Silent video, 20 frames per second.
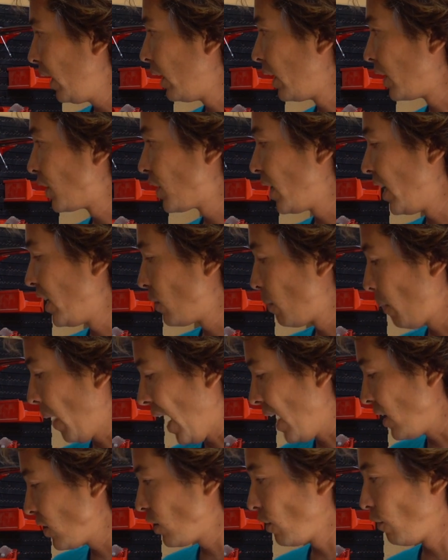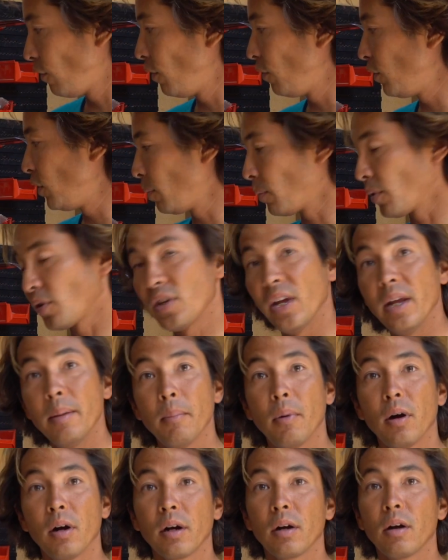It extends past the
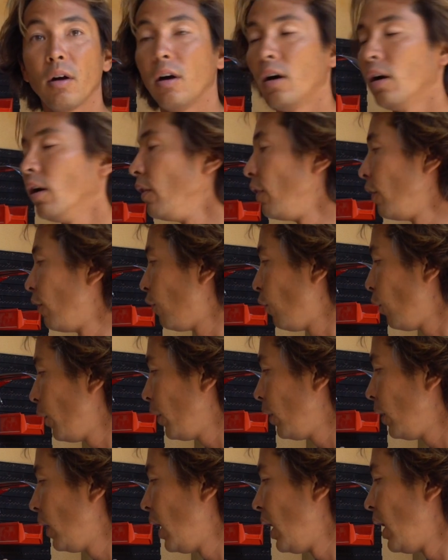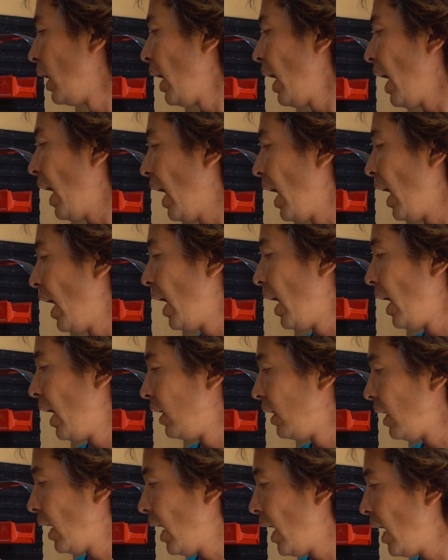50% mark on the foil,
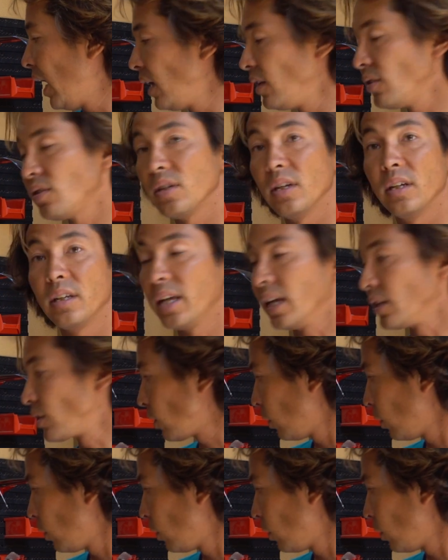and as it gets